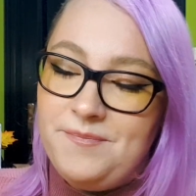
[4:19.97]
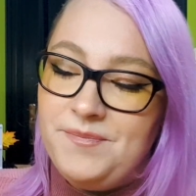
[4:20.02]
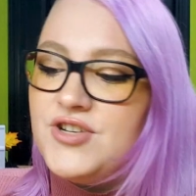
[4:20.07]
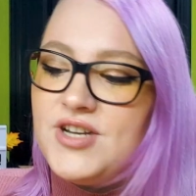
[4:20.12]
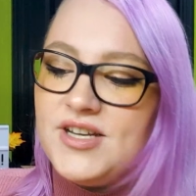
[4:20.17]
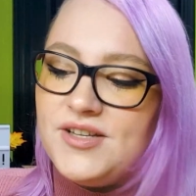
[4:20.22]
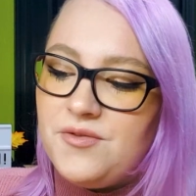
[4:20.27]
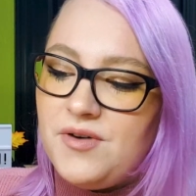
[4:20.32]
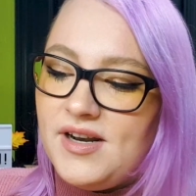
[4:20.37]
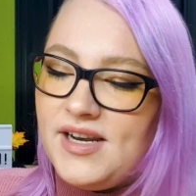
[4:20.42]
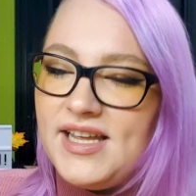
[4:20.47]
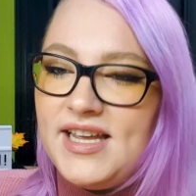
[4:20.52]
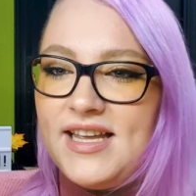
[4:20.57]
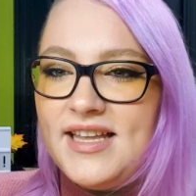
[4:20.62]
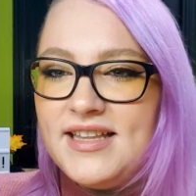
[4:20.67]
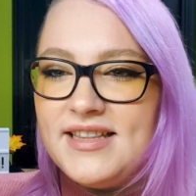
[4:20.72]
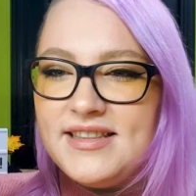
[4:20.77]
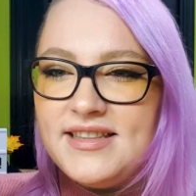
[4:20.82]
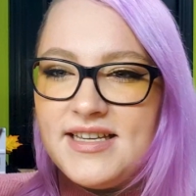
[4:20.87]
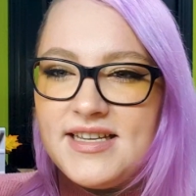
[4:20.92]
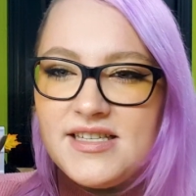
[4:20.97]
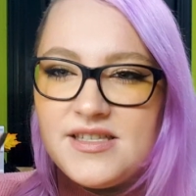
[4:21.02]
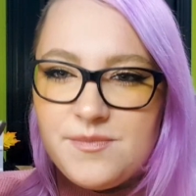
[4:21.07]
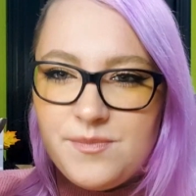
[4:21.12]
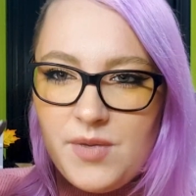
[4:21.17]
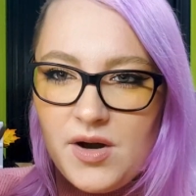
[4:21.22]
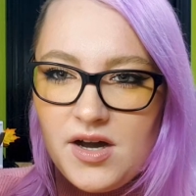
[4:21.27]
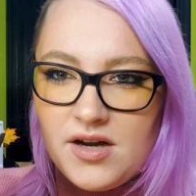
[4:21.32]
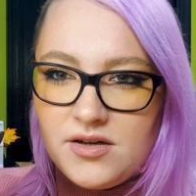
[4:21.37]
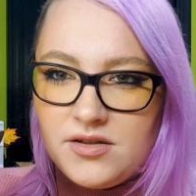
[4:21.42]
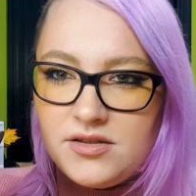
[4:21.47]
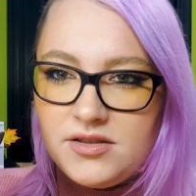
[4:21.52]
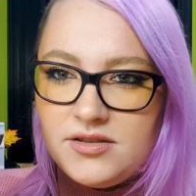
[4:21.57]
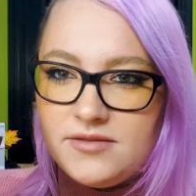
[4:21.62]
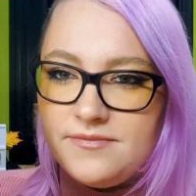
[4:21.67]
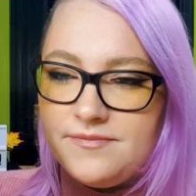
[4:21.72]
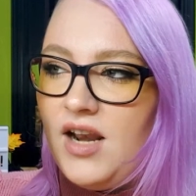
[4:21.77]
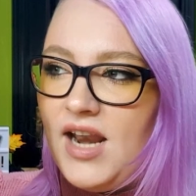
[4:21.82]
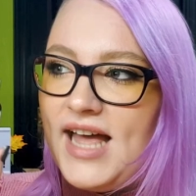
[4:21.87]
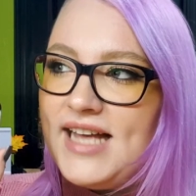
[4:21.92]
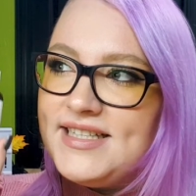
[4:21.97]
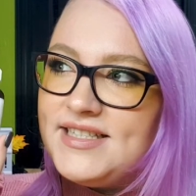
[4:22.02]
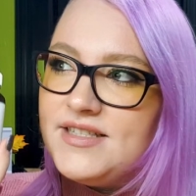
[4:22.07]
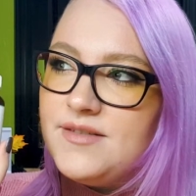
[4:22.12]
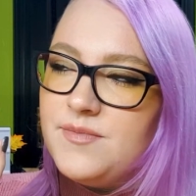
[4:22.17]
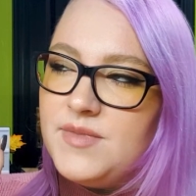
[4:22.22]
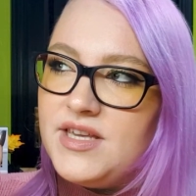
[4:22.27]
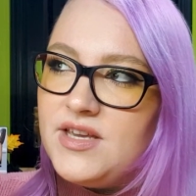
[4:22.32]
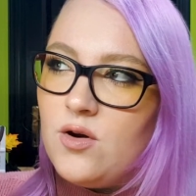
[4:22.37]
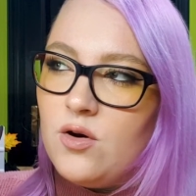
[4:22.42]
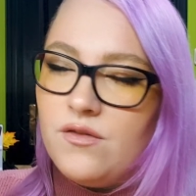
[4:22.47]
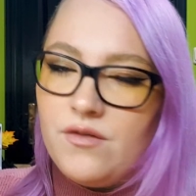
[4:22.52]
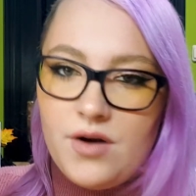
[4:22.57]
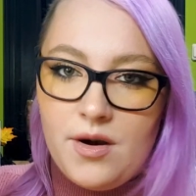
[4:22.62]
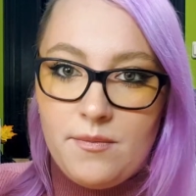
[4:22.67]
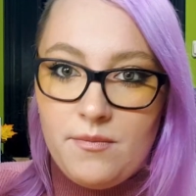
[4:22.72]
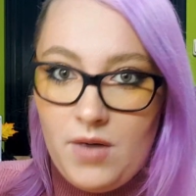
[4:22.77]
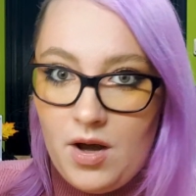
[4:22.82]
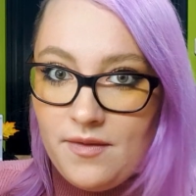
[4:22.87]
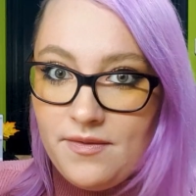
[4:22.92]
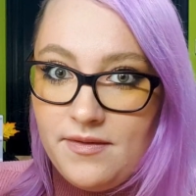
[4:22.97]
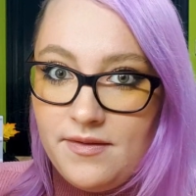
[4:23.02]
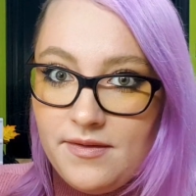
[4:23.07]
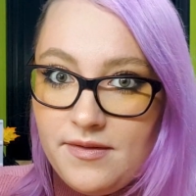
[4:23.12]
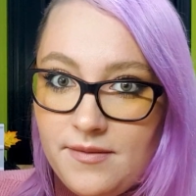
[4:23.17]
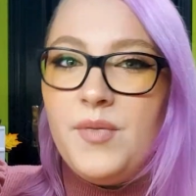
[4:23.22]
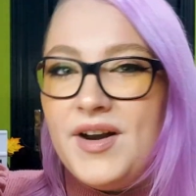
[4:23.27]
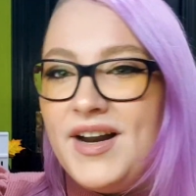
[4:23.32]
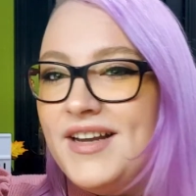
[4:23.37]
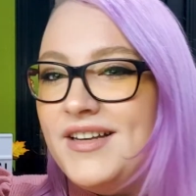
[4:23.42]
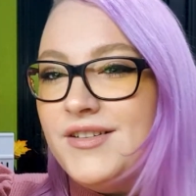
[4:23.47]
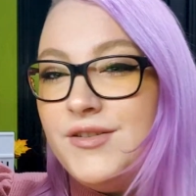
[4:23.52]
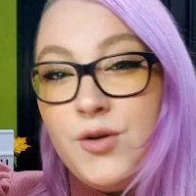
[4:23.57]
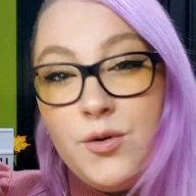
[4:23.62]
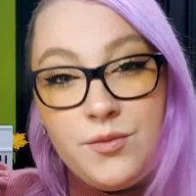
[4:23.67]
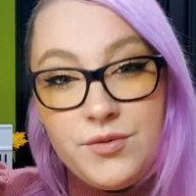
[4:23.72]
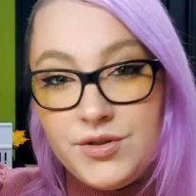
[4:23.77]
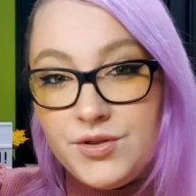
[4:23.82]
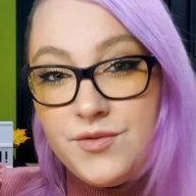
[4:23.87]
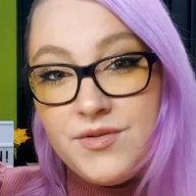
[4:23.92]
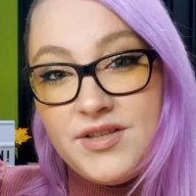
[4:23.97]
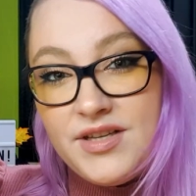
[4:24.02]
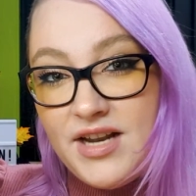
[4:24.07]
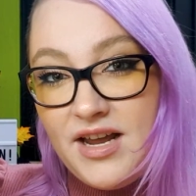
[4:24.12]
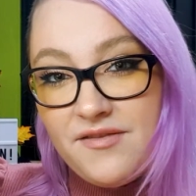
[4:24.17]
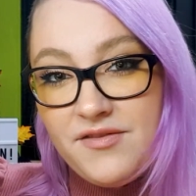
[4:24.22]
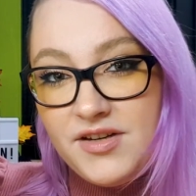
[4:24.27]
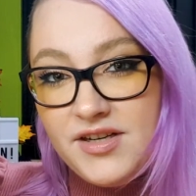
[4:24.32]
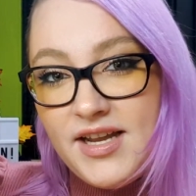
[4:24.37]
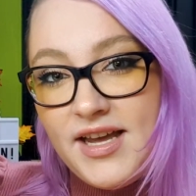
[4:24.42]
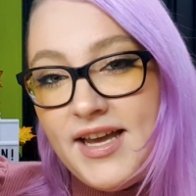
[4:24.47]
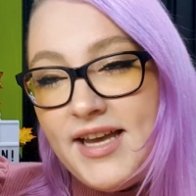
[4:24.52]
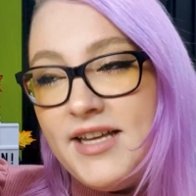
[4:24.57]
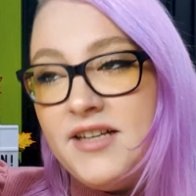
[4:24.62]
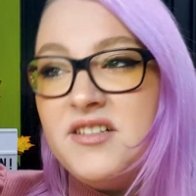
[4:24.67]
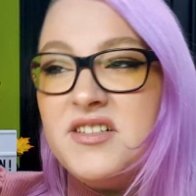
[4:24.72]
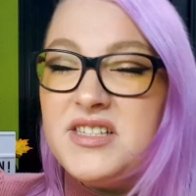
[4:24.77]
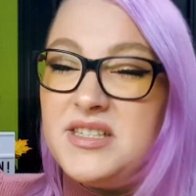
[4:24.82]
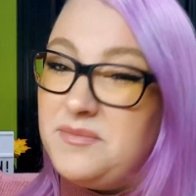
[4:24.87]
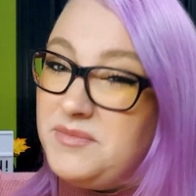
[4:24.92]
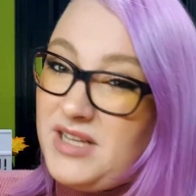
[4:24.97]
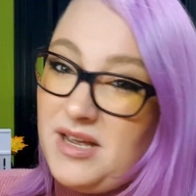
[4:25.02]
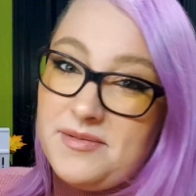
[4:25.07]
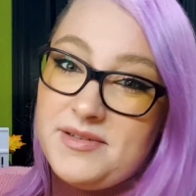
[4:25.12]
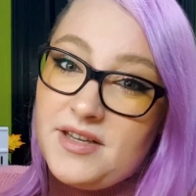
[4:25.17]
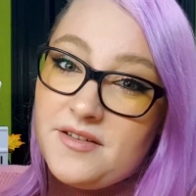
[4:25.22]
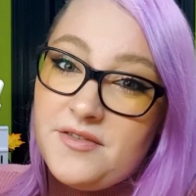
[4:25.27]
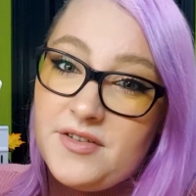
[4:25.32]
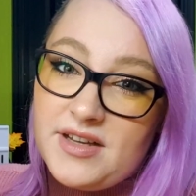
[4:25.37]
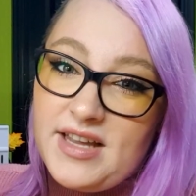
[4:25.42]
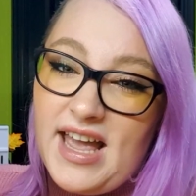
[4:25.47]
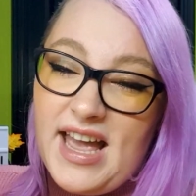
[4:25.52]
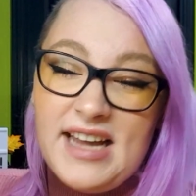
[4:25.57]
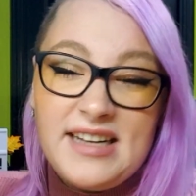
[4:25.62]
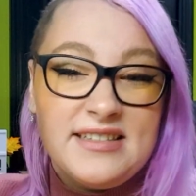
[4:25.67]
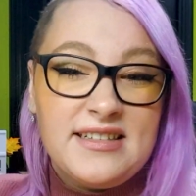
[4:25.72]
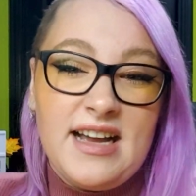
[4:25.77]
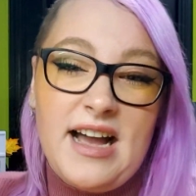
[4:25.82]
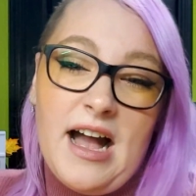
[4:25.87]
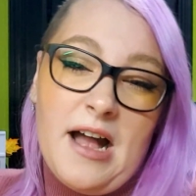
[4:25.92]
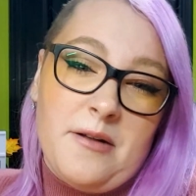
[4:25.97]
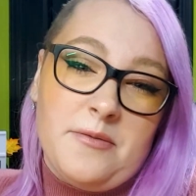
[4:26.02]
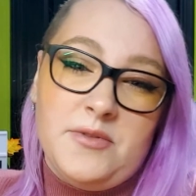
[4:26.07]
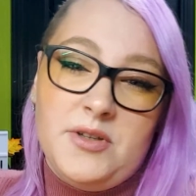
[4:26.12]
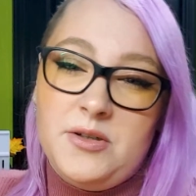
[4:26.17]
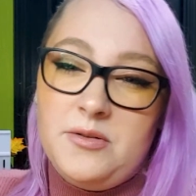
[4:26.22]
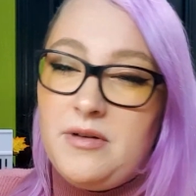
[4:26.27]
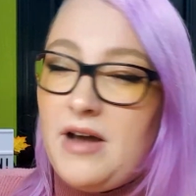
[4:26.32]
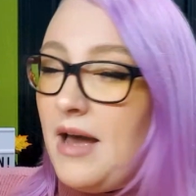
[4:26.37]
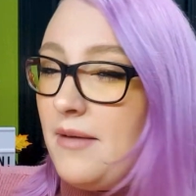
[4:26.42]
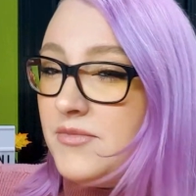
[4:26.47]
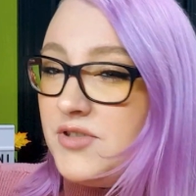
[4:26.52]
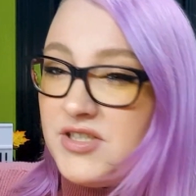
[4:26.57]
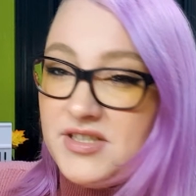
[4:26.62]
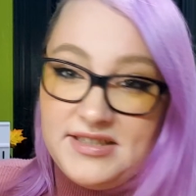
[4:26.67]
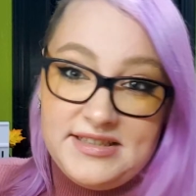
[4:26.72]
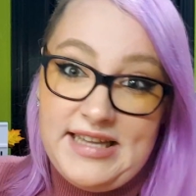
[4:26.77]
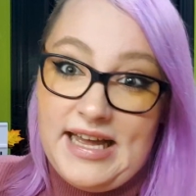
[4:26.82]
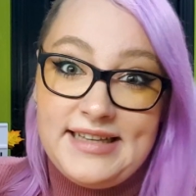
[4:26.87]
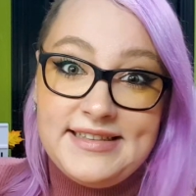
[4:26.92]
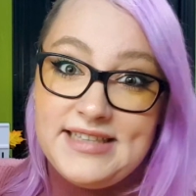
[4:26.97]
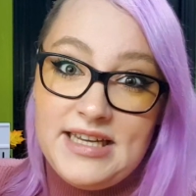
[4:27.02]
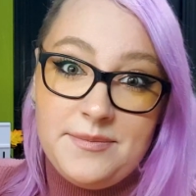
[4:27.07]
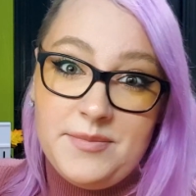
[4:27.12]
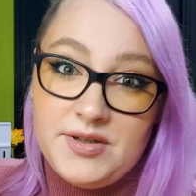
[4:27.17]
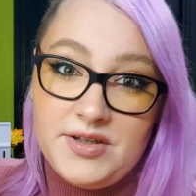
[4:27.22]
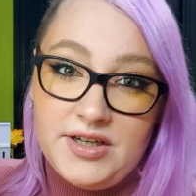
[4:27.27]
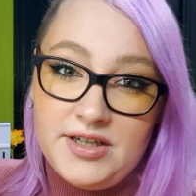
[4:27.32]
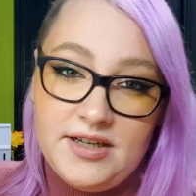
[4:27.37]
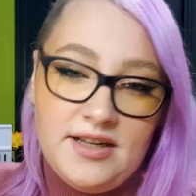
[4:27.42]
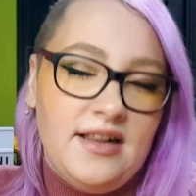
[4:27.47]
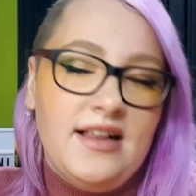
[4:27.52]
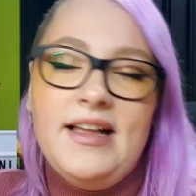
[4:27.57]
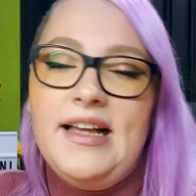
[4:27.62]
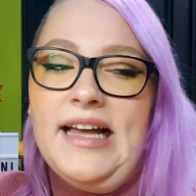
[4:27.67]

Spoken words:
Generally, this bottle lasts me over a month, but I don't use it every day. Sometimes I forget. I don't know, I'm just that type of girl.